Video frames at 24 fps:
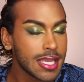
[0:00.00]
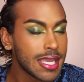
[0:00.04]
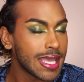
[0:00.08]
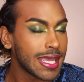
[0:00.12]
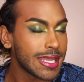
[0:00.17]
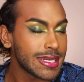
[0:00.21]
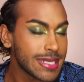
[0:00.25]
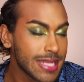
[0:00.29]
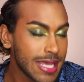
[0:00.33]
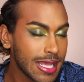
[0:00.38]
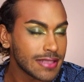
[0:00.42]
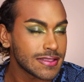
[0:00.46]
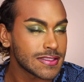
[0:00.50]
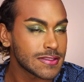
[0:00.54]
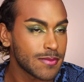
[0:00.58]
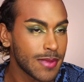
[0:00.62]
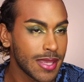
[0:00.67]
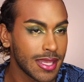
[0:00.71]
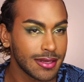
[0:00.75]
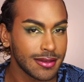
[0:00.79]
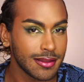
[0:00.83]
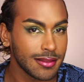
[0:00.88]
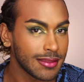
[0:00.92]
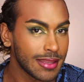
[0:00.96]
and not
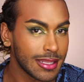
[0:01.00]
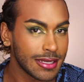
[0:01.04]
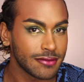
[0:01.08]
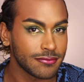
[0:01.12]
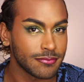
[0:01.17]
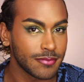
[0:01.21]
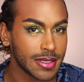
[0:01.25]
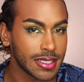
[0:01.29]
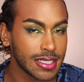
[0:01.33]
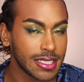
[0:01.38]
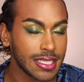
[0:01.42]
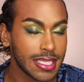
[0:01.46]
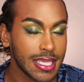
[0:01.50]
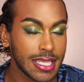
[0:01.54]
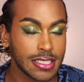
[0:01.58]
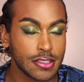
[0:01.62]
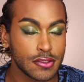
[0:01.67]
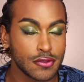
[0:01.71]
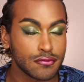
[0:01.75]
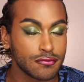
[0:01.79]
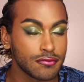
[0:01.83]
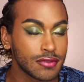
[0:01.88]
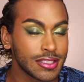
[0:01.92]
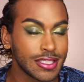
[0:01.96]
spend a lot of money. And
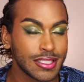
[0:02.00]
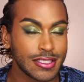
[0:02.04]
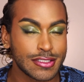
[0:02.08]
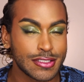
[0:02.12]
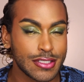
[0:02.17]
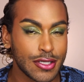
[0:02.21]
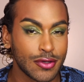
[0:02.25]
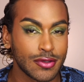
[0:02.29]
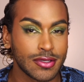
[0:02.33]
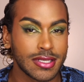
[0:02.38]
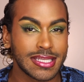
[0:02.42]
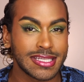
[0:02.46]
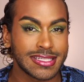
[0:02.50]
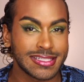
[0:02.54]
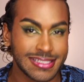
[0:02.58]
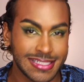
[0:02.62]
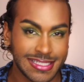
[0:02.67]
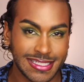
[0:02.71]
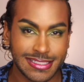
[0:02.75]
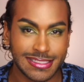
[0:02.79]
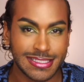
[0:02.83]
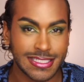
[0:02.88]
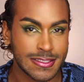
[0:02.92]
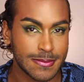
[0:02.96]
you really don't
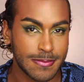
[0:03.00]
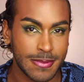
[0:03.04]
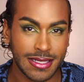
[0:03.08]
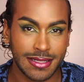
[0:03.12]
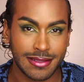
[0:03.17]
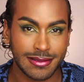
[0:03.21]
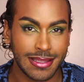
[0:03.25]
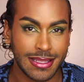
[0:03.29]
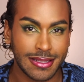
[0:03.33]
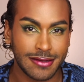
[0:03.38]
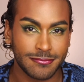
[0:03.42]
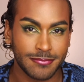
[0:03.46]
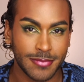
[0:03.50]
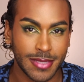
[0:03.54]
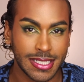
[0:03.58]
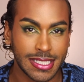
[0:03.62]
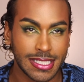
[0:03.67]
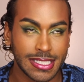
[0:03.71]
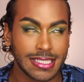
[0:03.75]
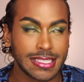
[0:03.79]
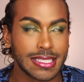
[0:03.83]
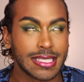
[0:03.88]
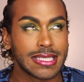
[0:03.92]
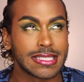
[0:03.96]
need to spend a lot of
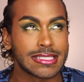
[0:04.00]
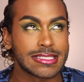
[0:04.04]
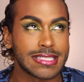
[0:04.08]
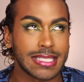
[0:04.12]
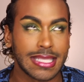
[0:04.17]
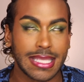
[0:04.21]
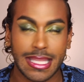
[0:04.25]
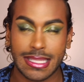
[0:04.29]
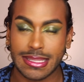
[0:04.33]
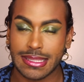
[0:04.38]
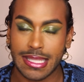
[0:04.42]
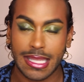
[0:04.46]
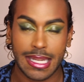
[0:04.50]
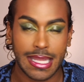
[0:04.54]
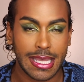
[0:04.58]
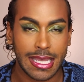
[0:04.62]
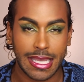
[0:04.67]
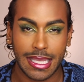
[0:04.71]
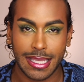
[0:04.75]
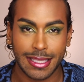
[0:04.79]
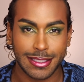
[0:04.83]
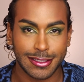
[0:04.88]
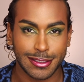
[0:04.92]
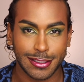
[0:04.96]
money to get that
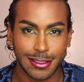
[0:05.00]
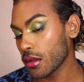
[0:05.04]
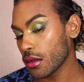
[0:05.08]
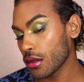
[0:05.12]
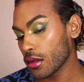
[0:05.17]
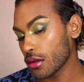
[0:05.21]
high-end look.